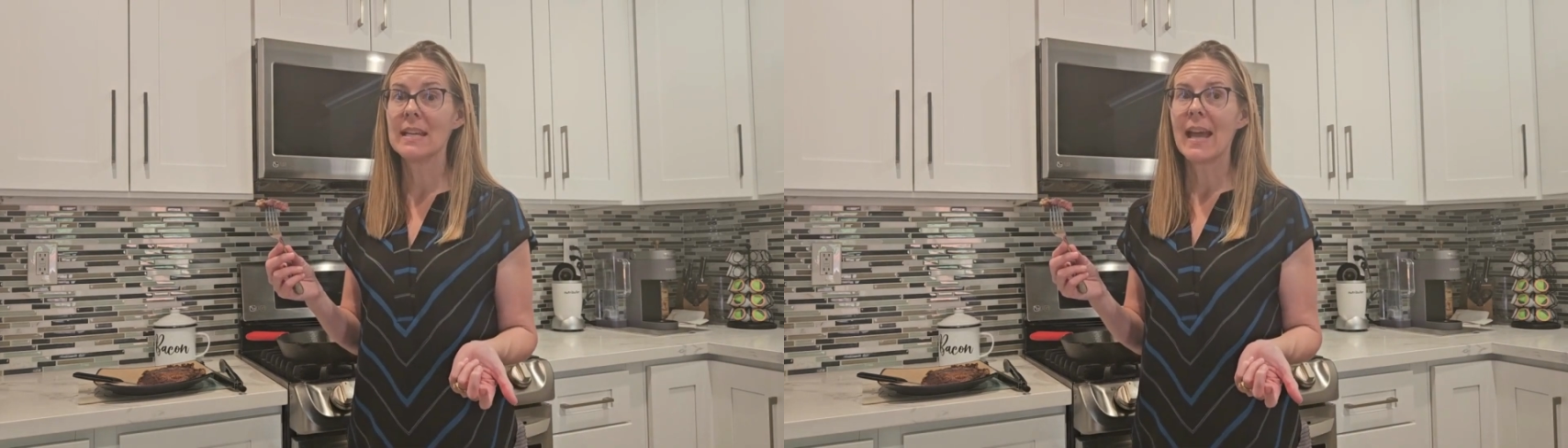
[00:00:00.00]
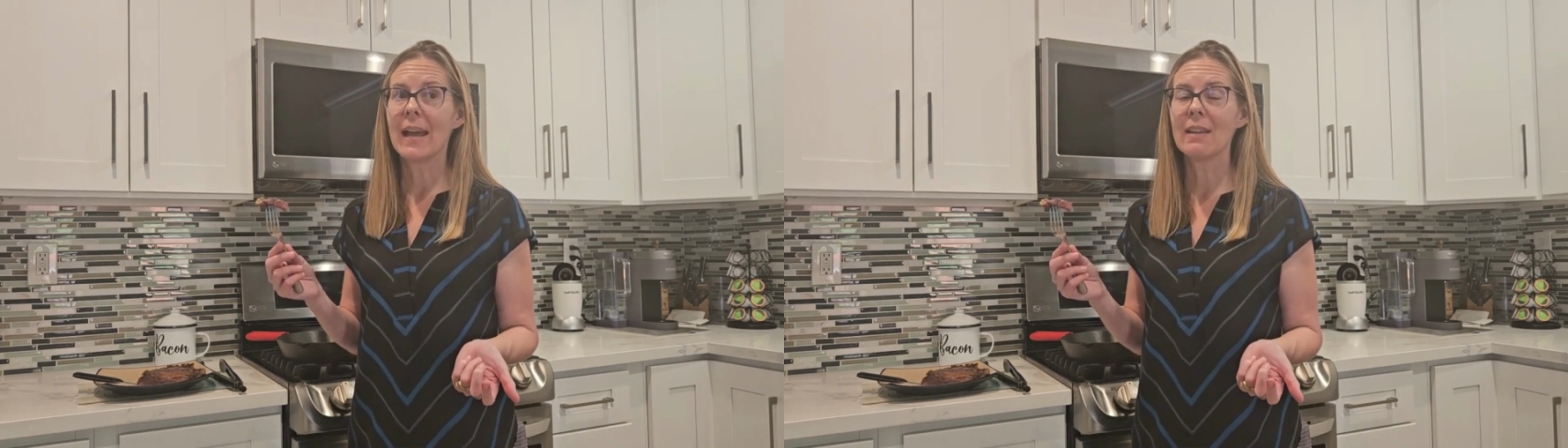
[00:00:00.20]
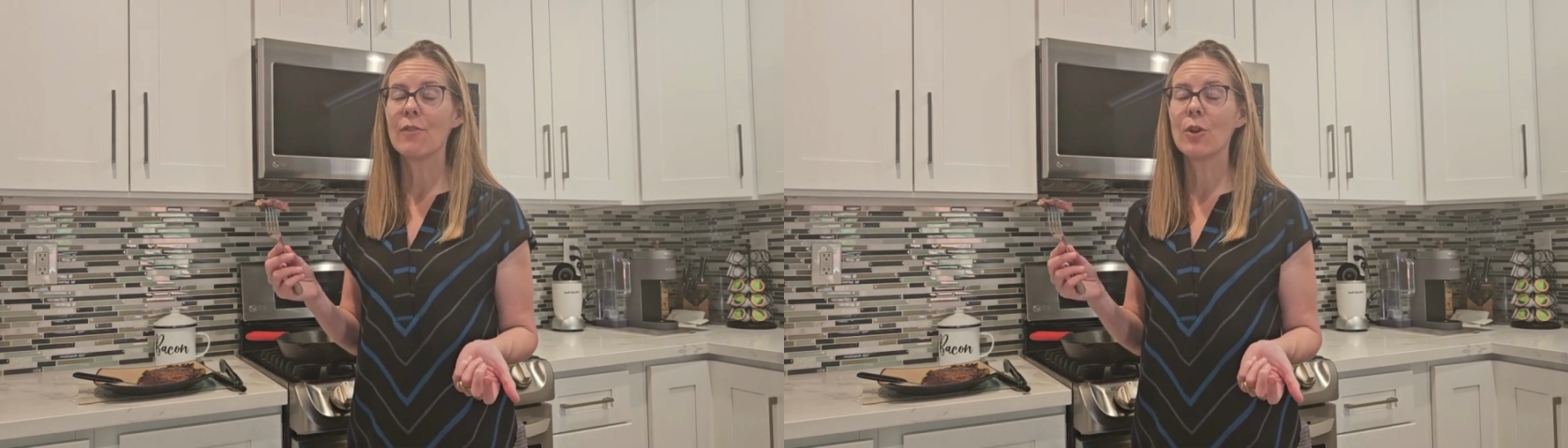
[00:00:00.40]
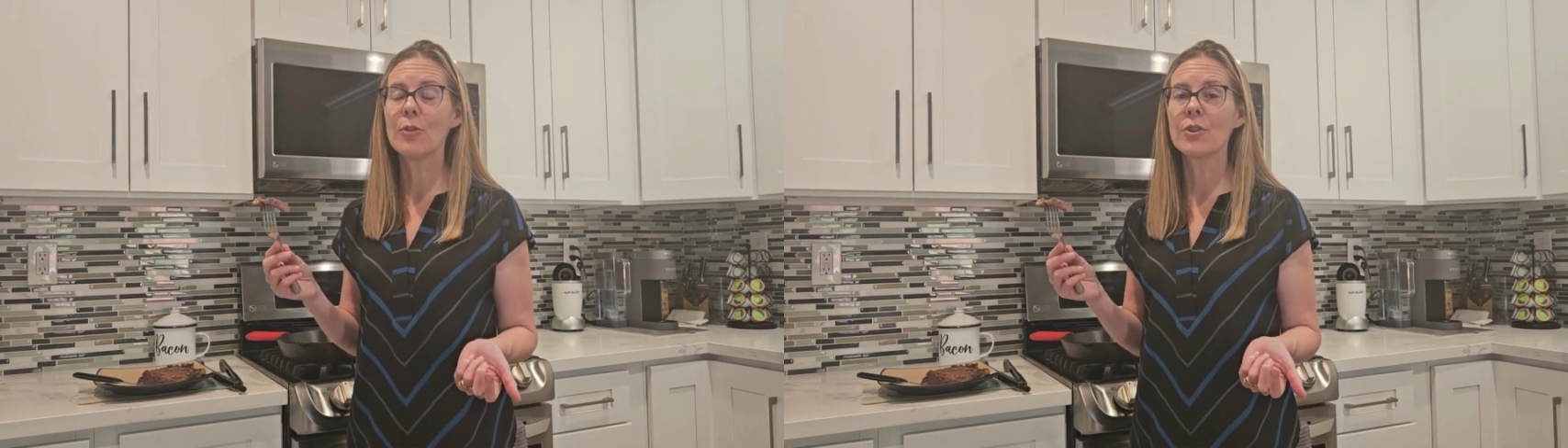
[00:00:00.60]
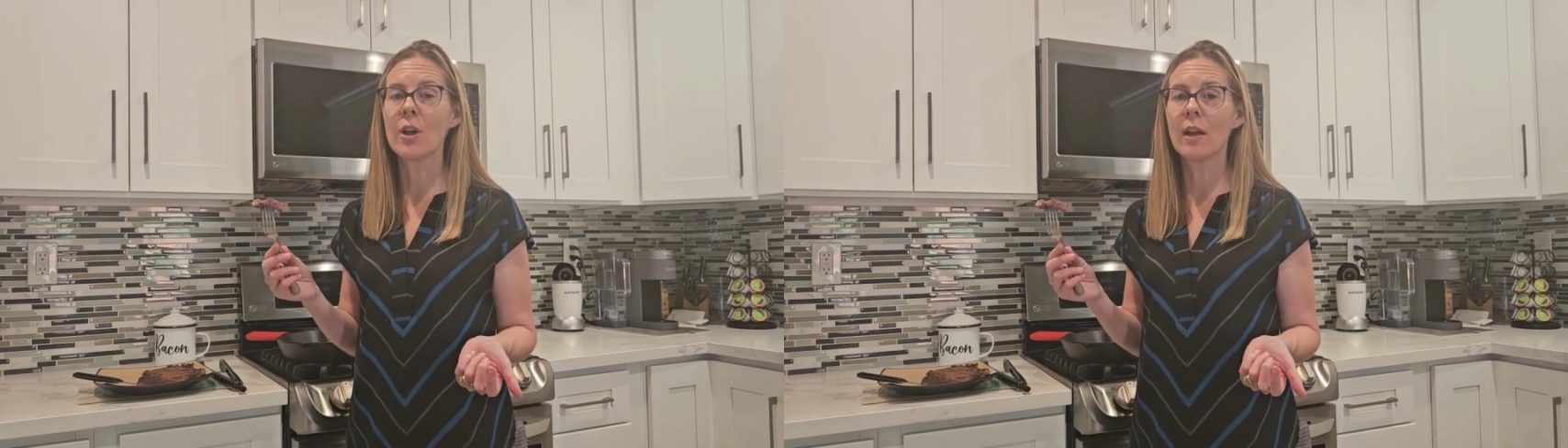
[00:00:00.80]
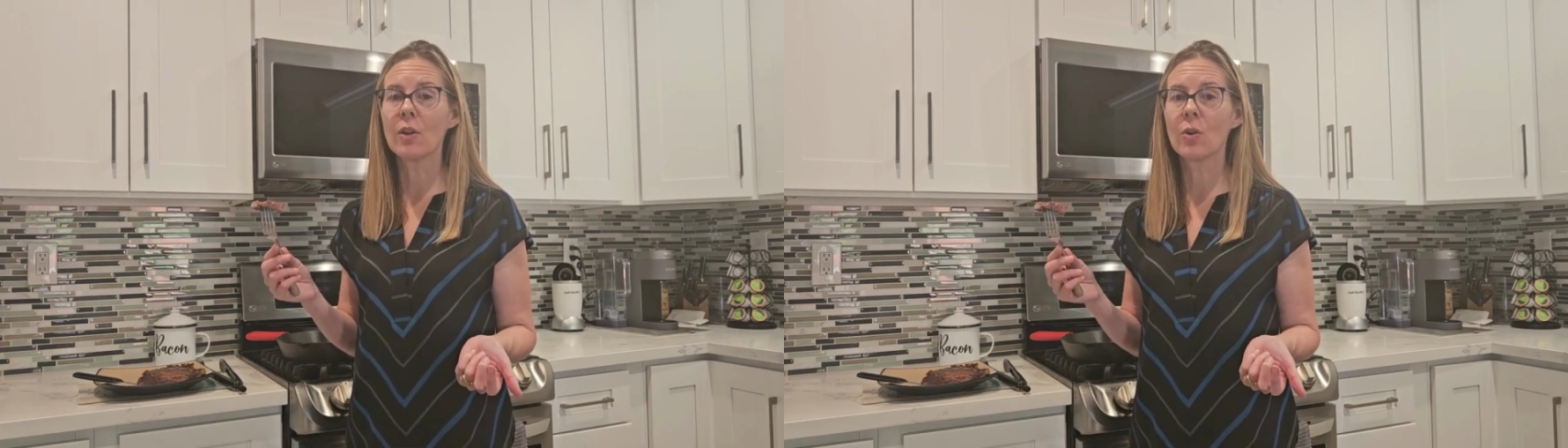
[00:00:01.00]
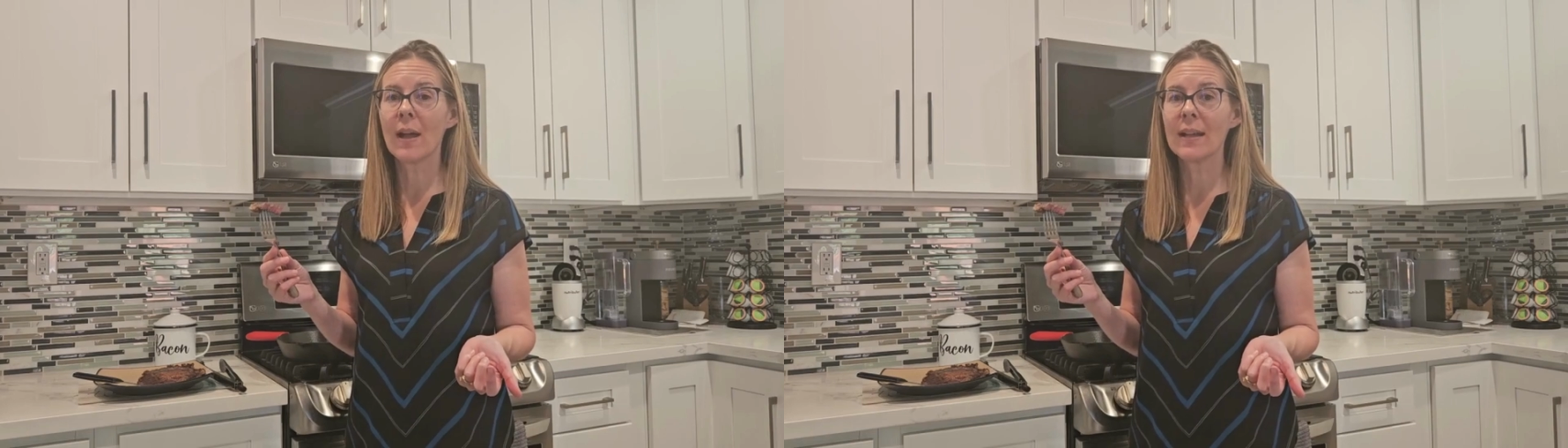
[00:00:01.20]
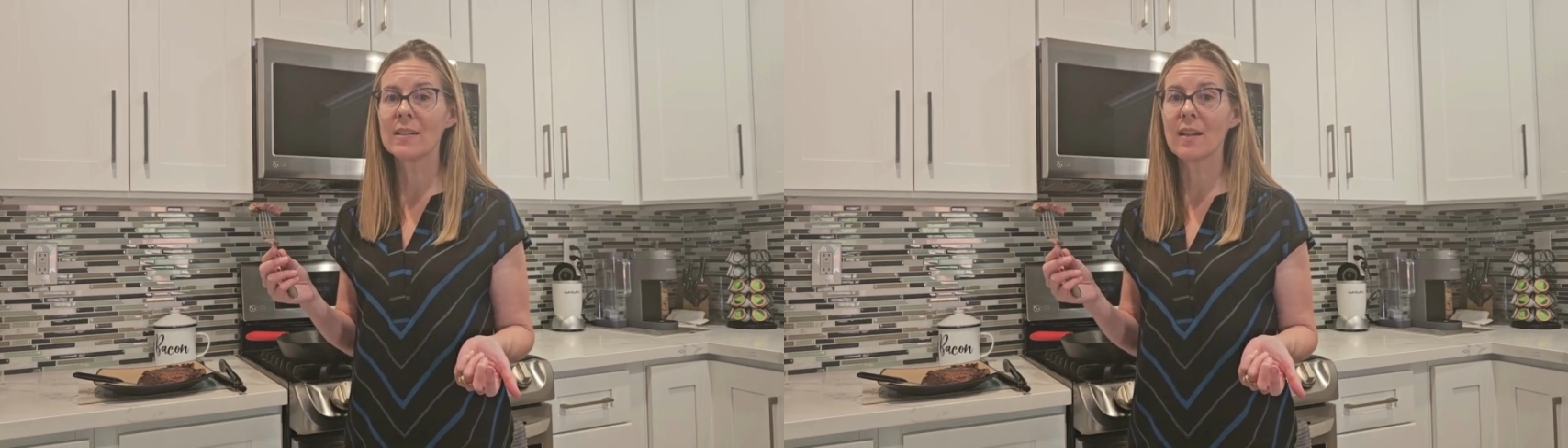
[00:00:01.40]
and even though they're not
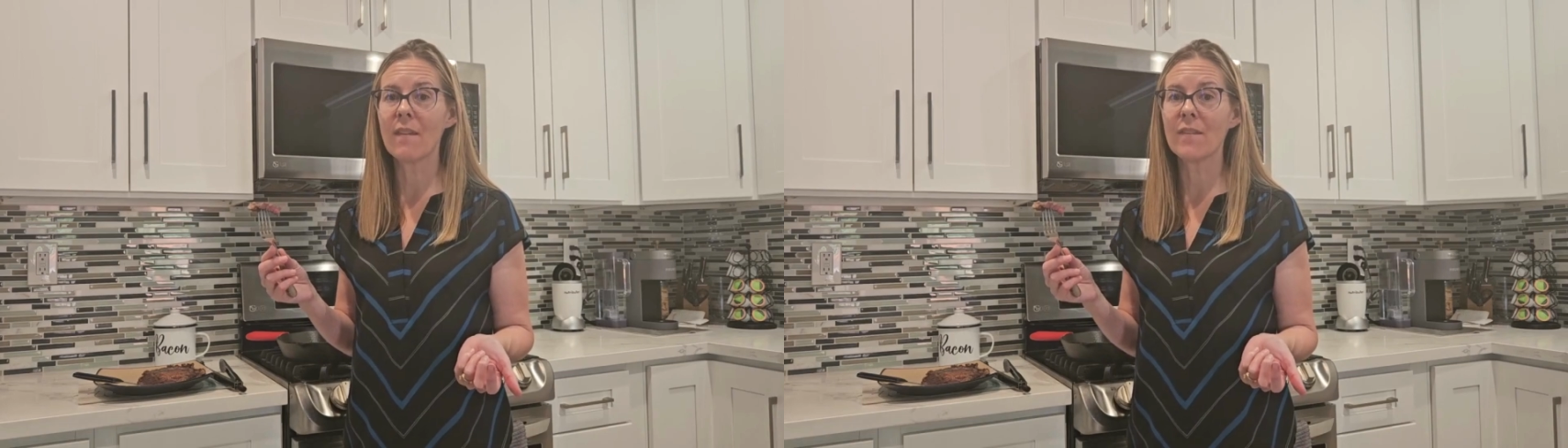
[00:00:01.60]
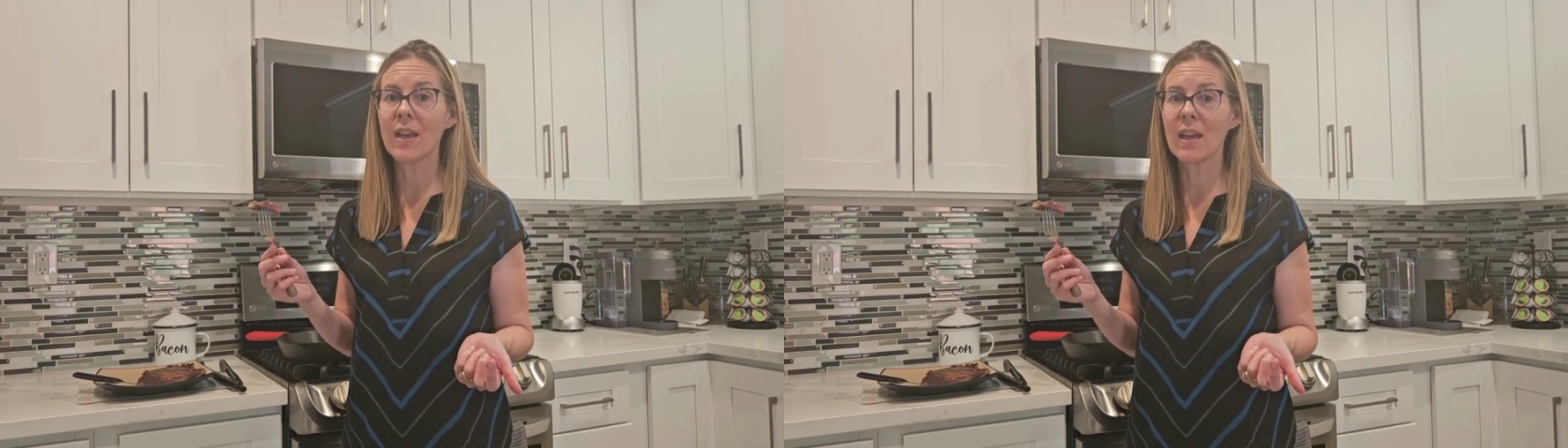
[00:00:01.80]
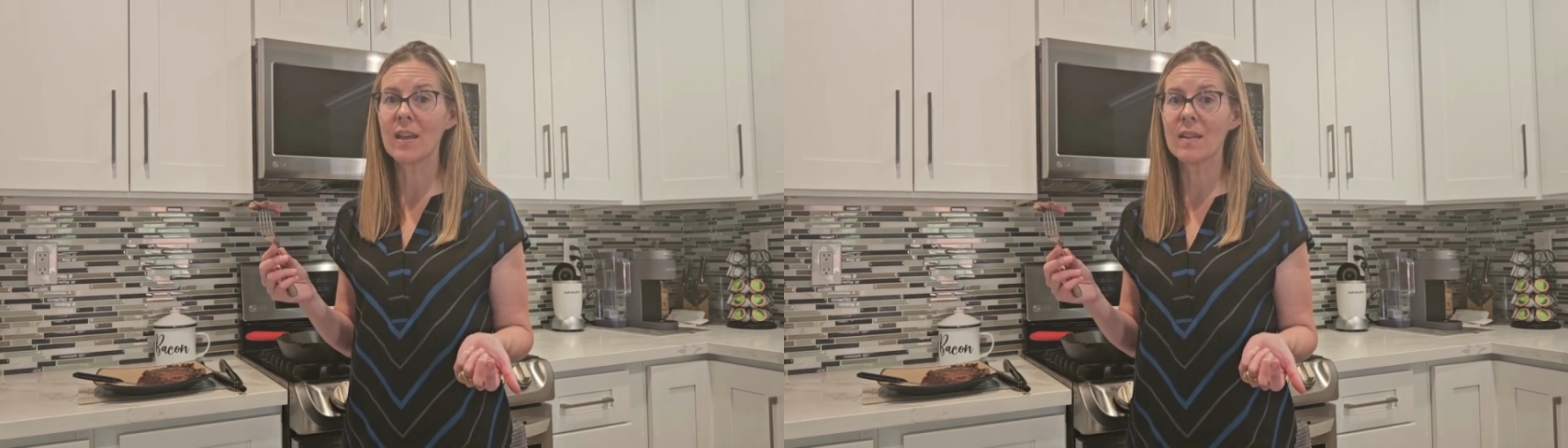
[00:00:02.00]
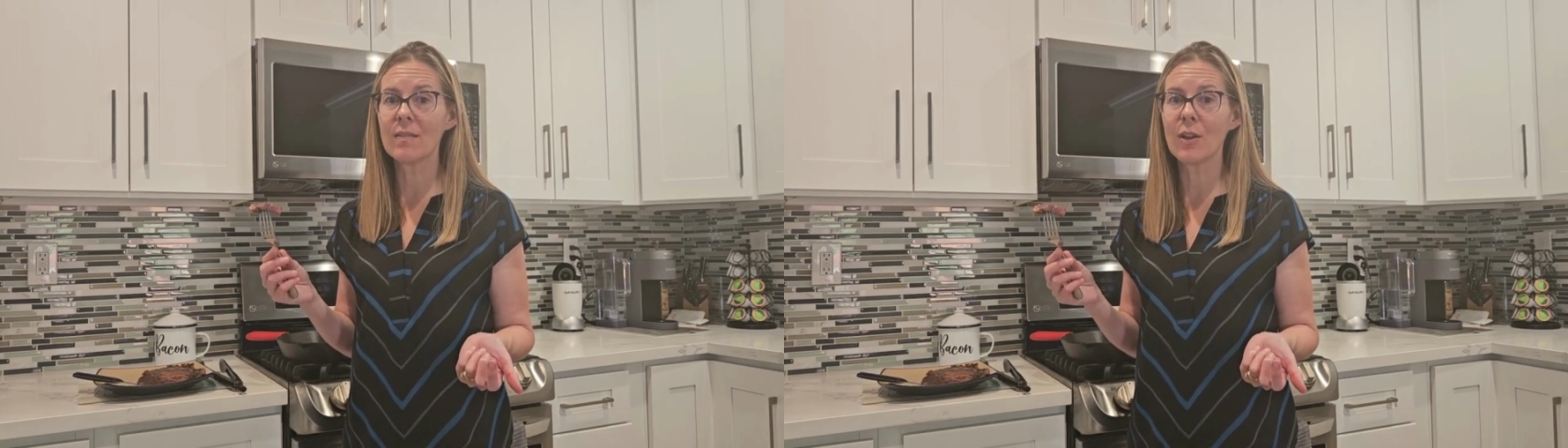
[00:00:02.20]
grass-fed,